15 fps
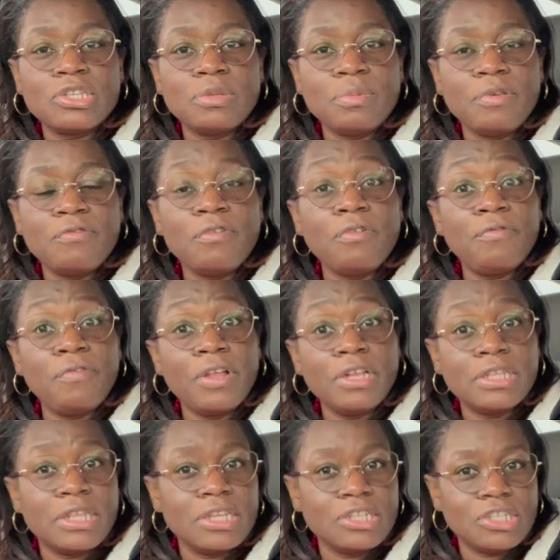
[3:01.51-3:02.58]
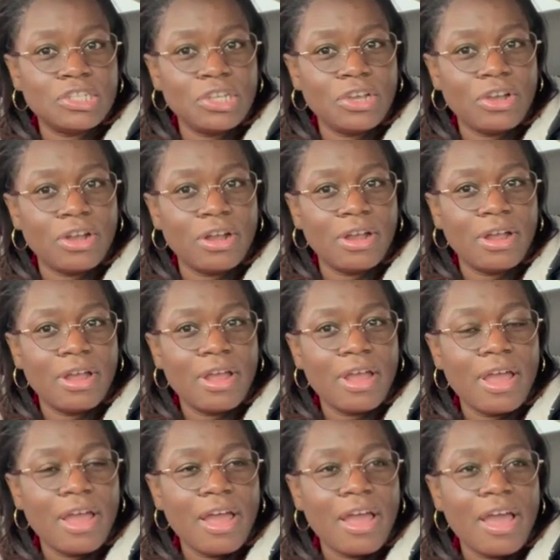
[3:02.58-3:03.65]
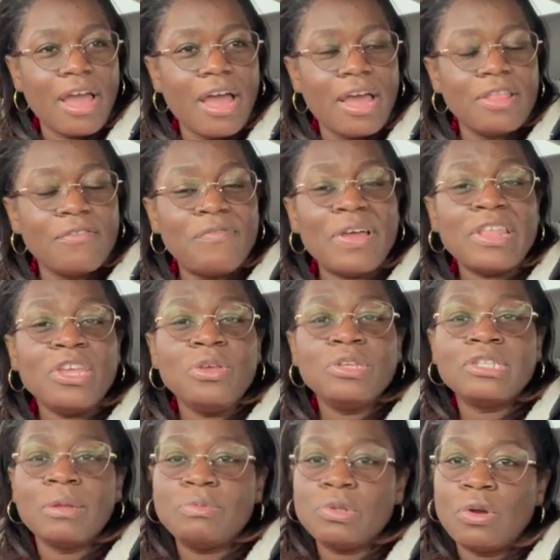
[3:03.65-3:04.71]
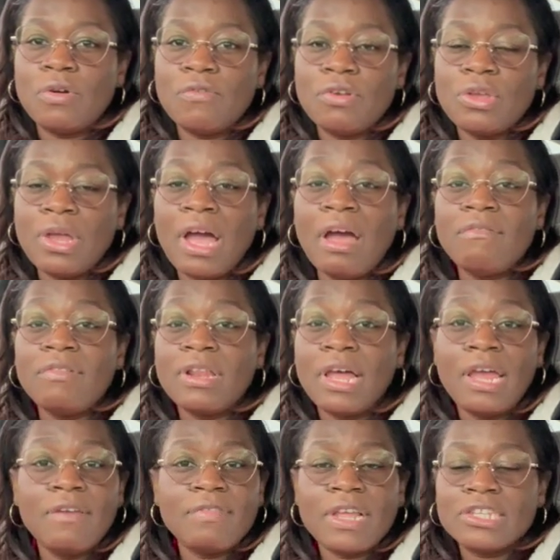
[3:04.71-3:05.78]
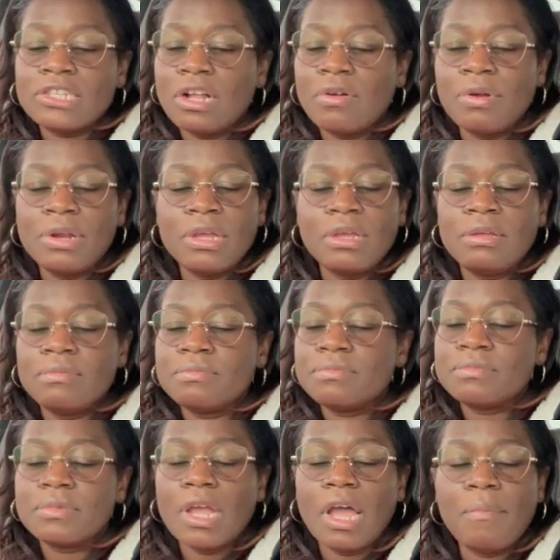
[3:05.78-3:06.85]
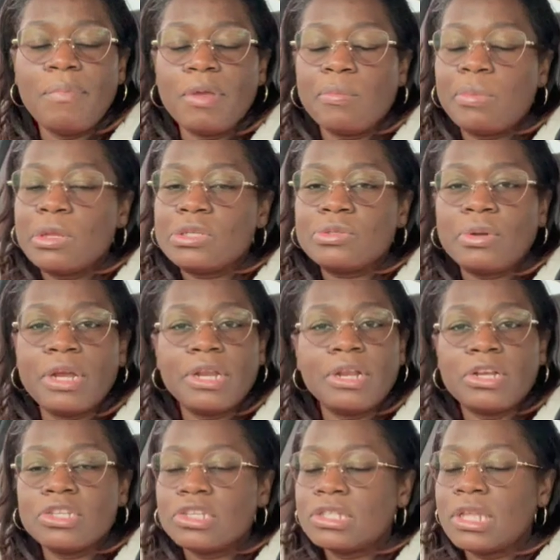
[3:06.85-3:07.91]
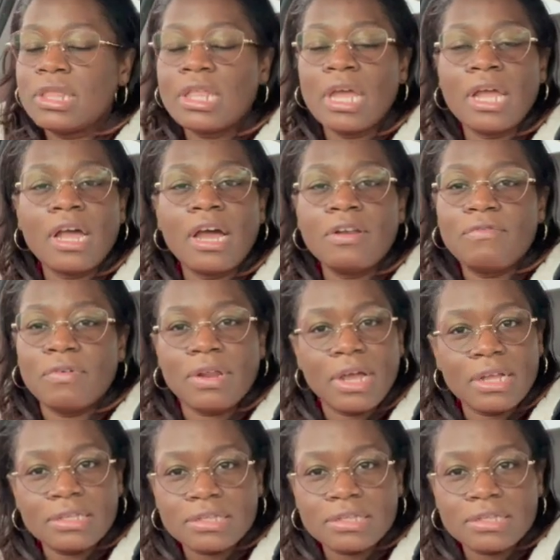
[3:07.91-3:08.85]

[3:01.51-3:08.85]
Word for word: to be fulfilled this year. The fact that you stepped over, you have life, that's already a big plus right here. So, so thank God for that.